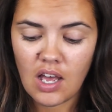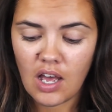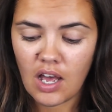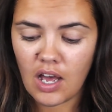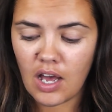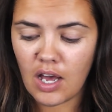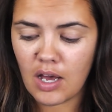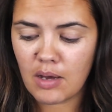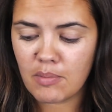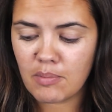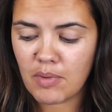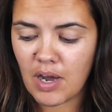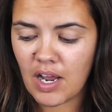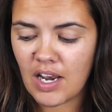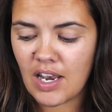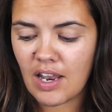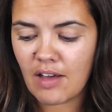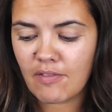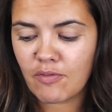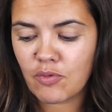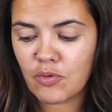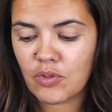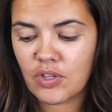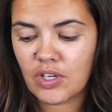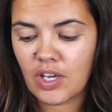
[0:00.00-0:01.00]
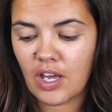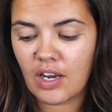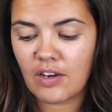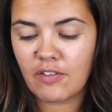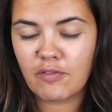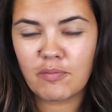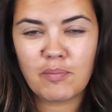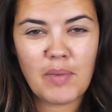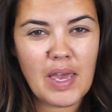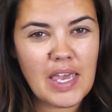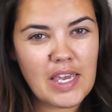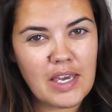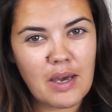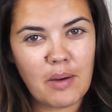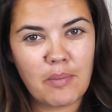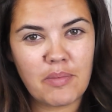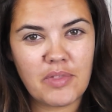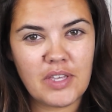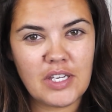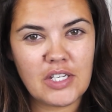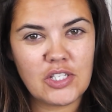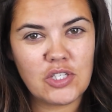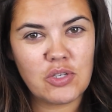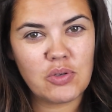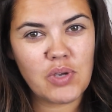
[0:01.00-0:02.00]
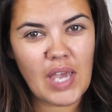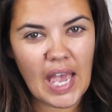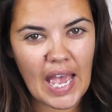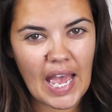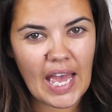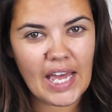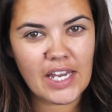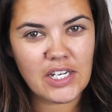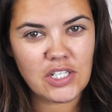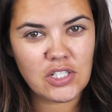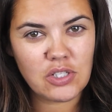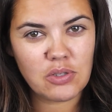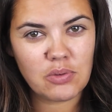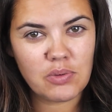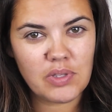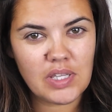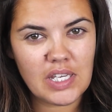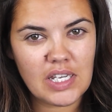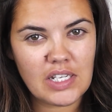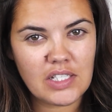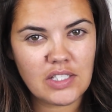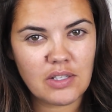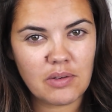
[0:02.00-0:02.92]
I love all the kind of makeup things you can do with it,